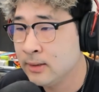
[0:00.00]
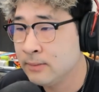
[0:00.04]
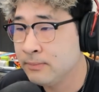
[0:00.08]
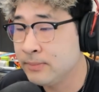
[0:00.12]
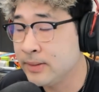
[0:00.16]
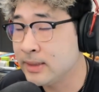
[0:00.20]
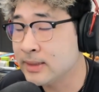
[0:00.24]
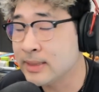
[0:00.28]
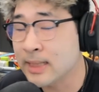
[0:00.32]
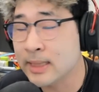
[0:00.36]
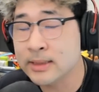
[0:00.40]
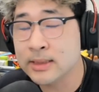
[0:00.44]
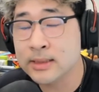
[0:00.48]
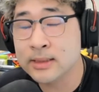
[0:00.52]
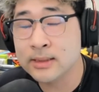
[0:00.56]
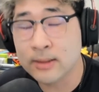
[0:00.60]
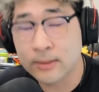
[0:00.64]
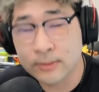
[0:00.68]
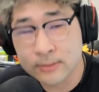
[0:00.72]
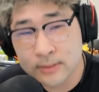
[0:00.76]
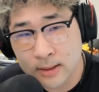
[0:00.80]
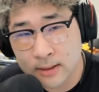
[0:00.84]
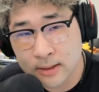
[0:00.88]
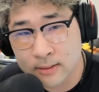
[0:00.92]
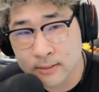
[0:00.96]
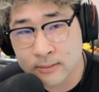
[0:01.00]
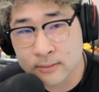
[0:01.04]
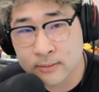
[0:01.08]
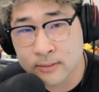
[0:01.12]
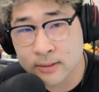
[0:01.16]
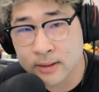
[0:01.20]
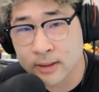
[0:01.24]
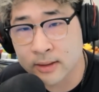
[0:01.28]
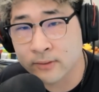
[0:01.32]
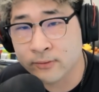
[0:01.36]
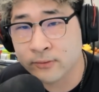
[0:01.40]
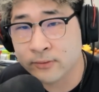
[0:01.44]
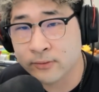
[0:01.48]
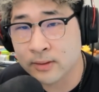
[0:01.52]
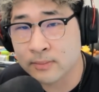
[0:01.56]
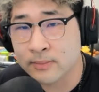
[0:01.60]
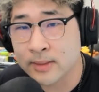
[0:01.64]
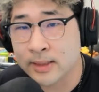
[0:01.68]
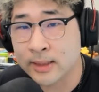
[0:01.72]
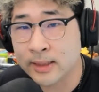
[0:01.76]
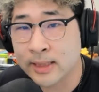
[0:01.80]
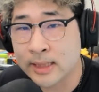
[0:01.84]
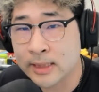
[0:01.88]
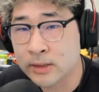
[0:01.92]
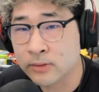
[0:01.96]
because I just don't know if the
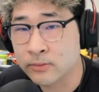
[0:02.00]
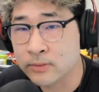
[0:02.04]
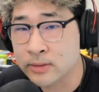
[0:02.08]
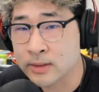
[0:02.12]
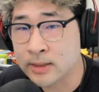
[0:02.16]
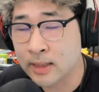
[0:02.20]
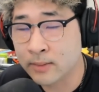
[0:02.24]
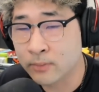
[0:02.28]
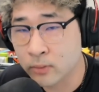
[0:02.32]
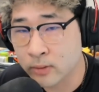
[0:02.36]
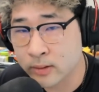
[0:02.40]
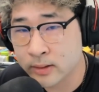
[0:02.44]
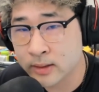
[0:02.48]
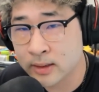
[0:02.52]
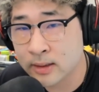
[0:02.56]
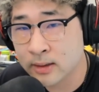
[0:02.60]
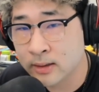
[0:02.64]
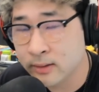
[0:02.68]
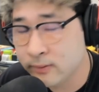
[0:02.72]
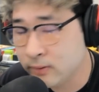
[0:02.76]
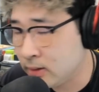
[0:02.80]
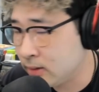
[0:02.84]
medication will stop working.